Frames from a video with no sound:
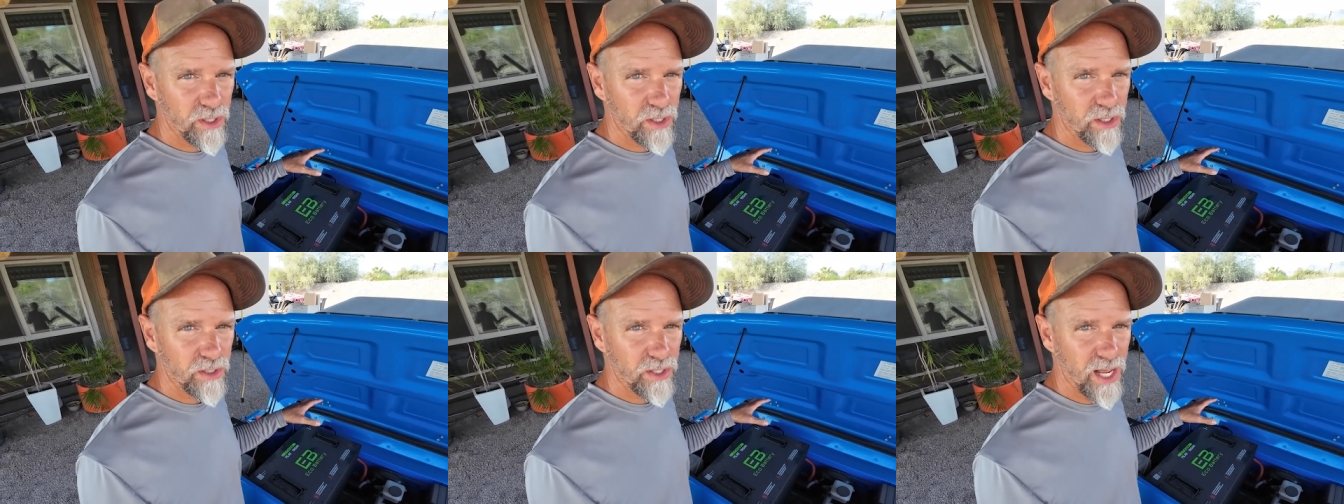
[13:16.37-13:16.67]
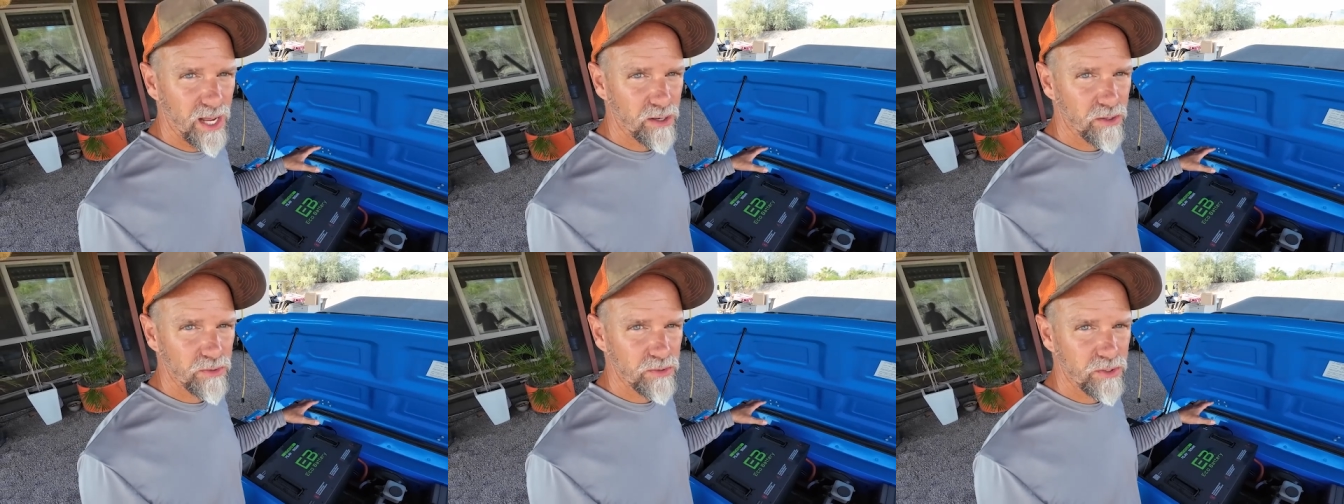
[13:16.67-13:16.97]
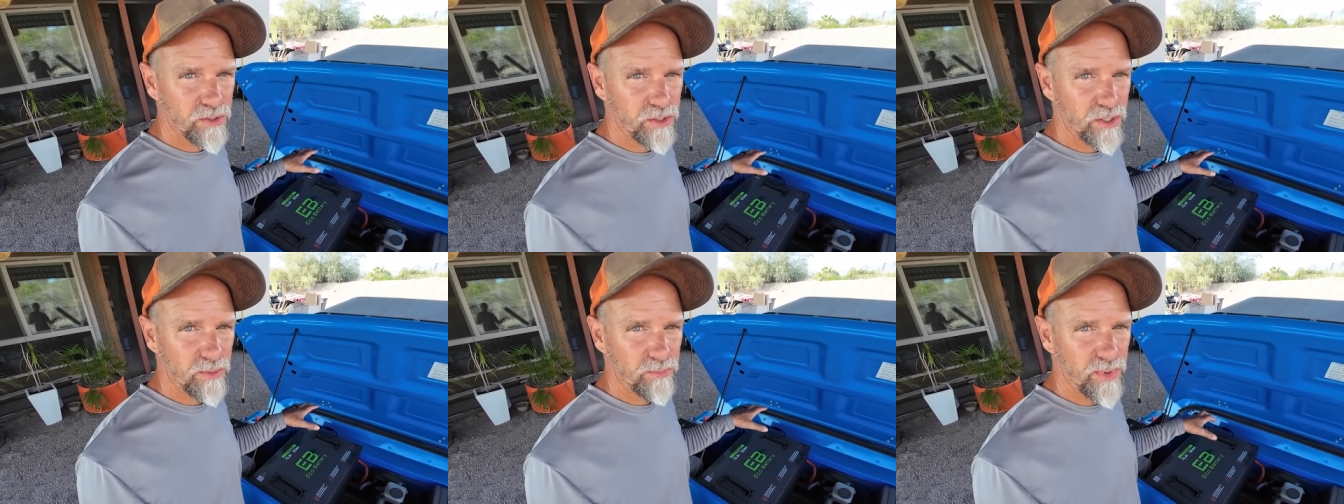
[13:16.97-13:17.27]

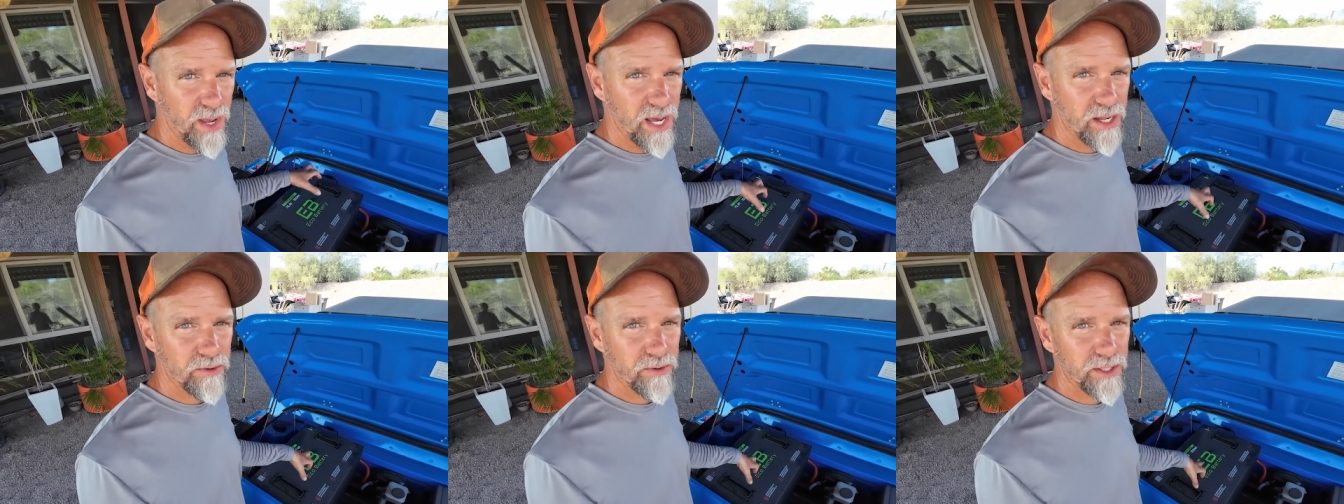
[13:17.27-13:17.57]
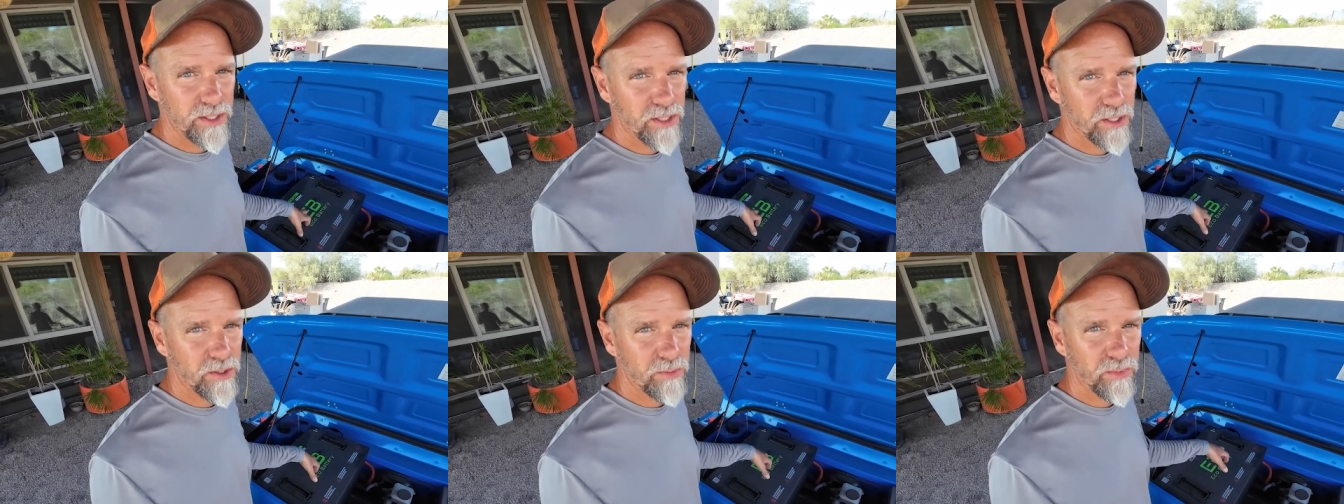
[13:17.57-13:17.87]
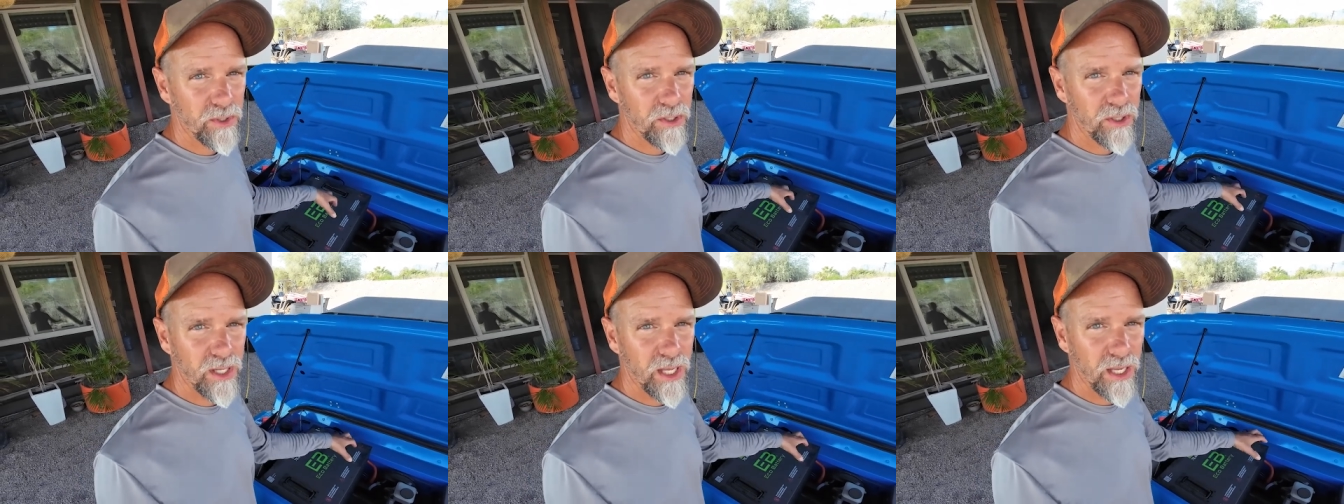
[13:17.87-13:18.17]
allows the battery to
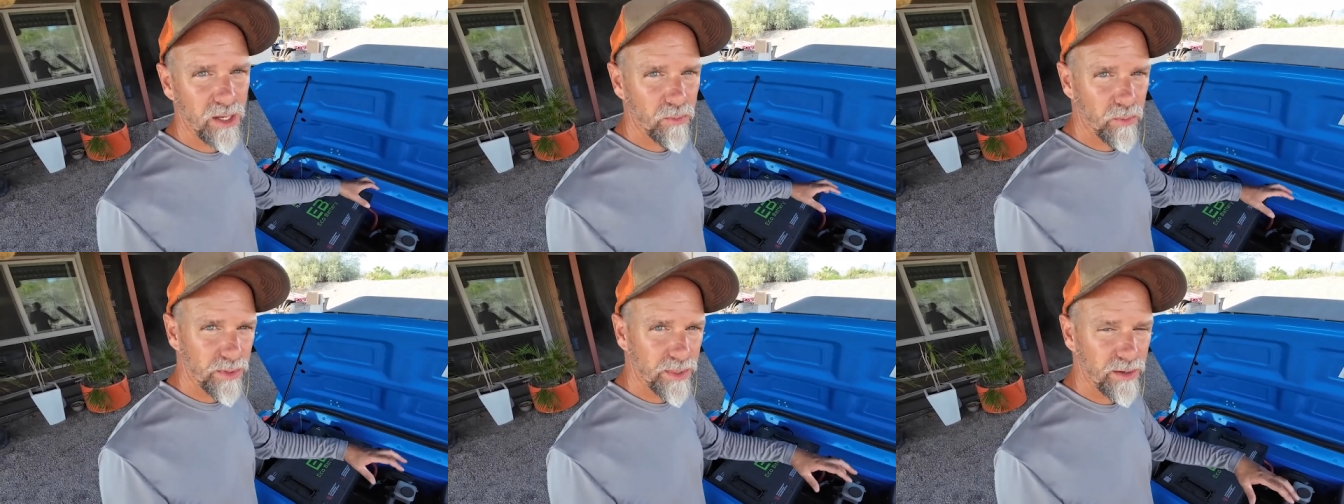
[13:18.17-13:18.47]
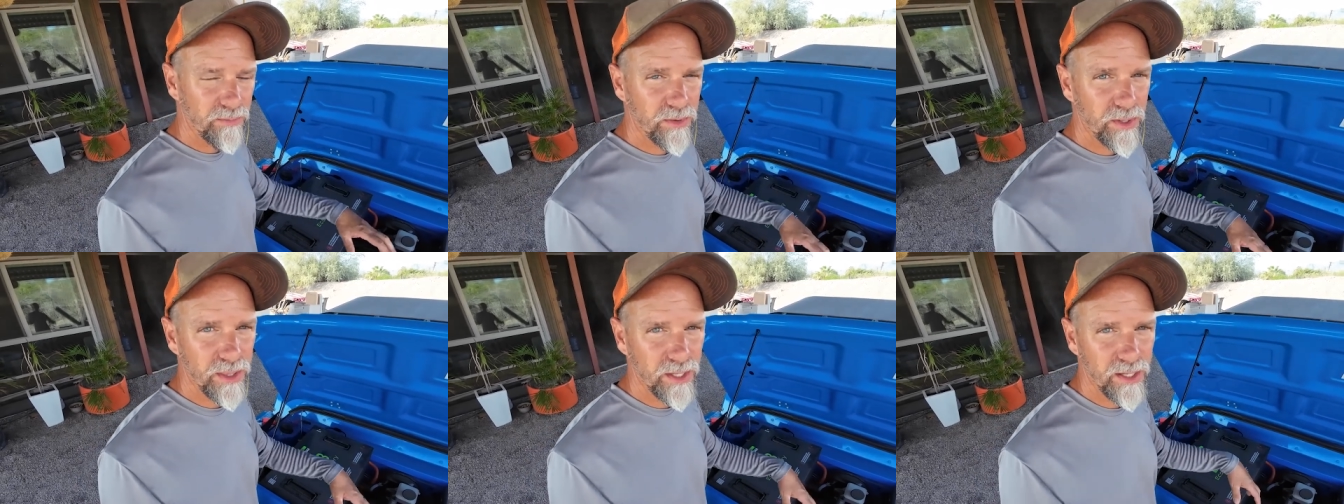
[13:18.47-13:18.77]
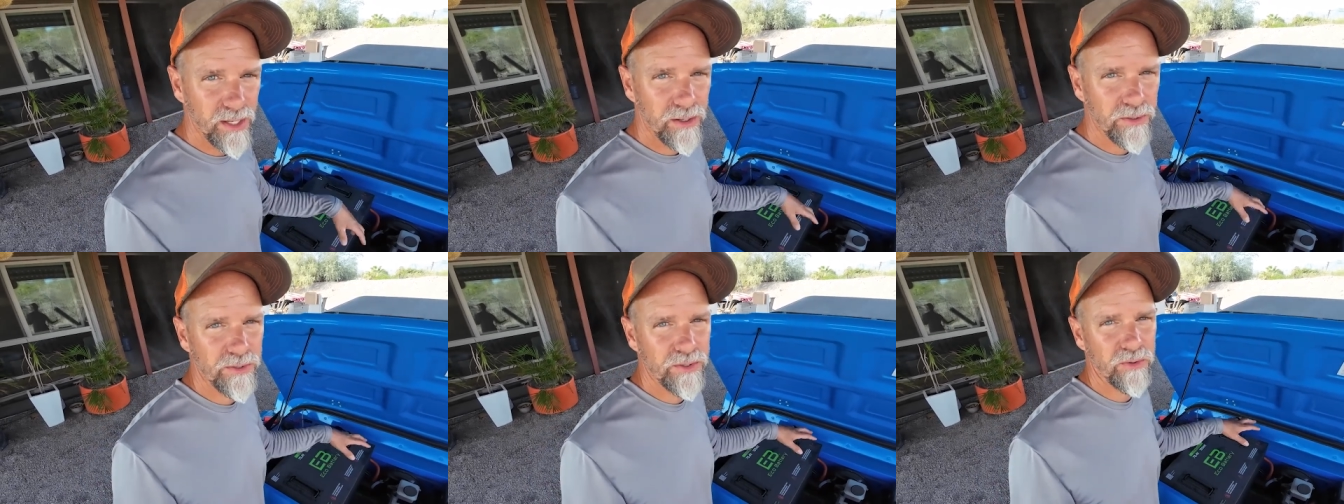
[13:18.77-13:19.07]
communicate with
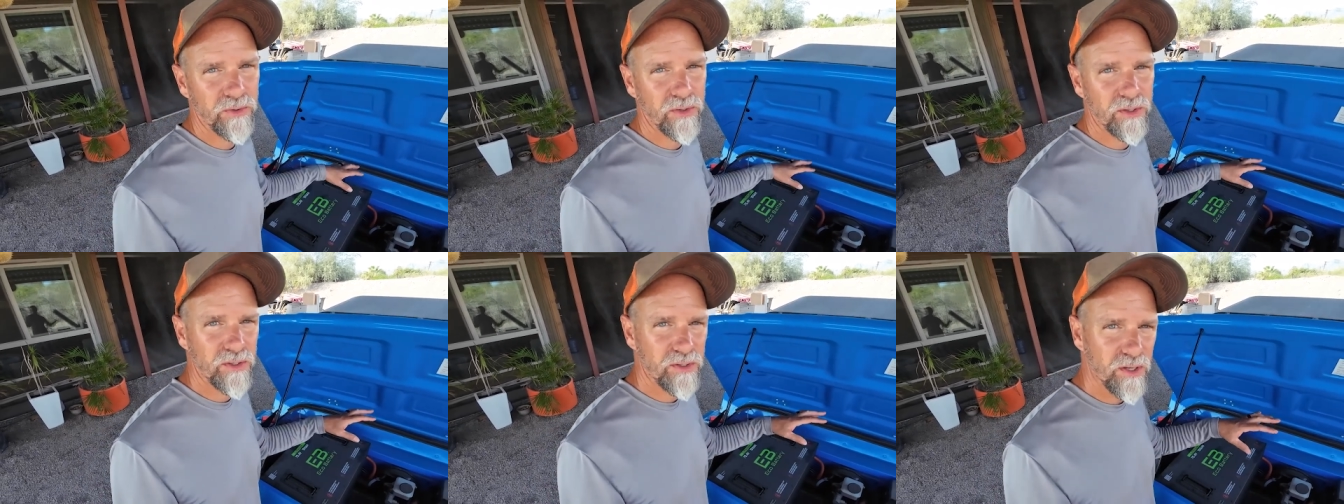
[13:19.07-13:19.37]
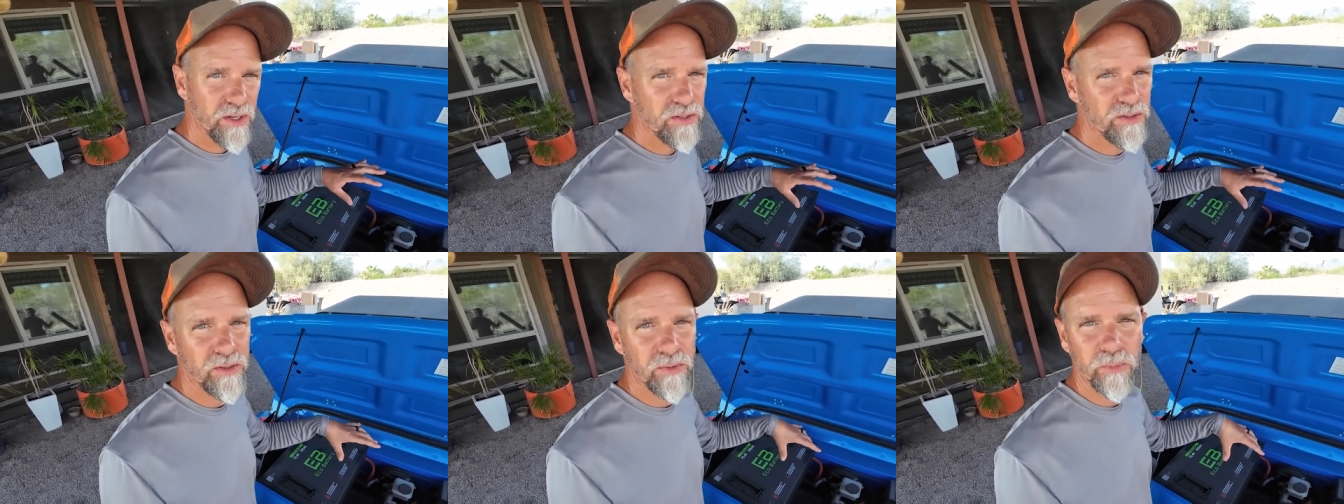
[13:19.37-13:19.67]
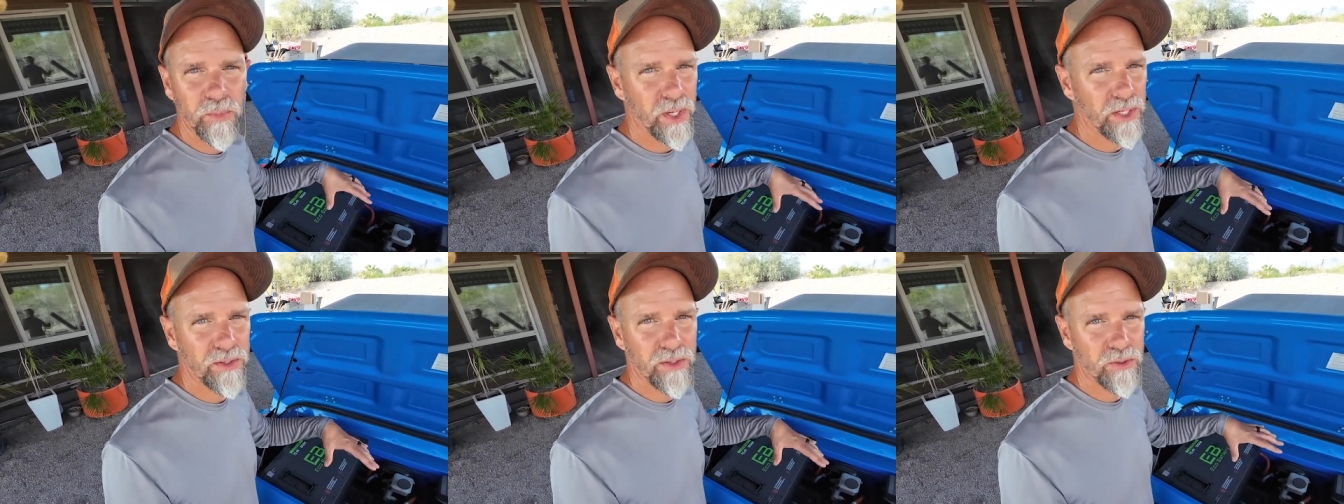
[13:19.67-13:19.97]
everything else in the
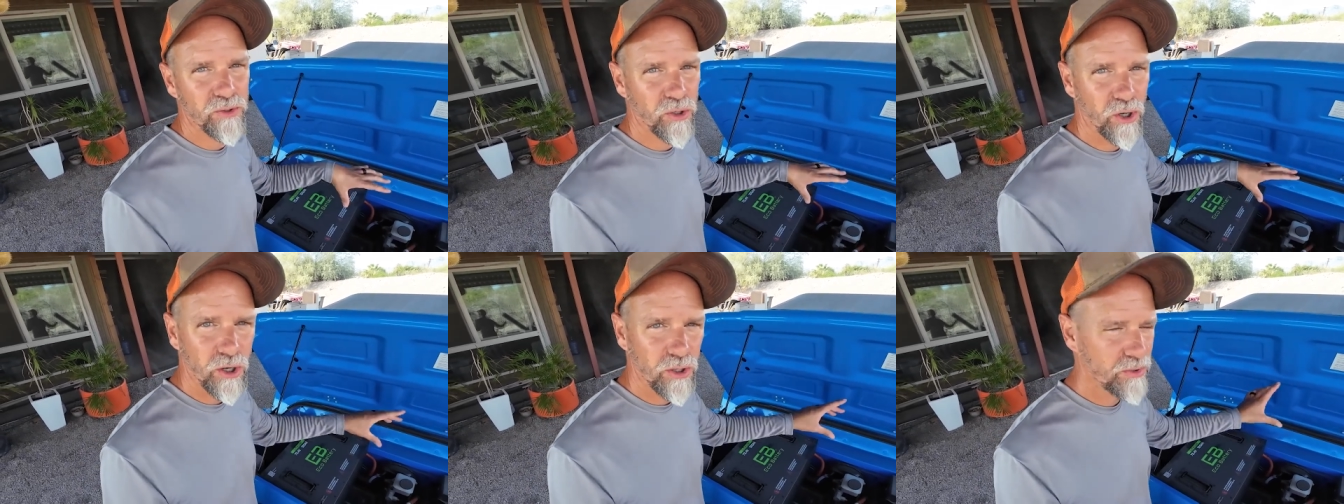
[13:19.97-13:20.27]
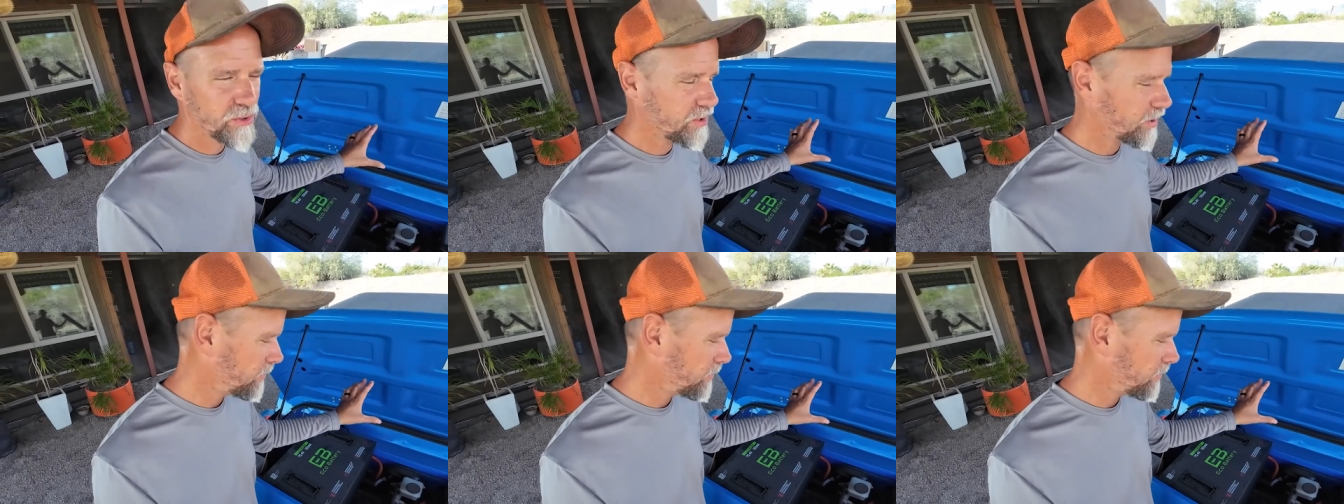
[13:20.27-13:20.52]
system, like the charge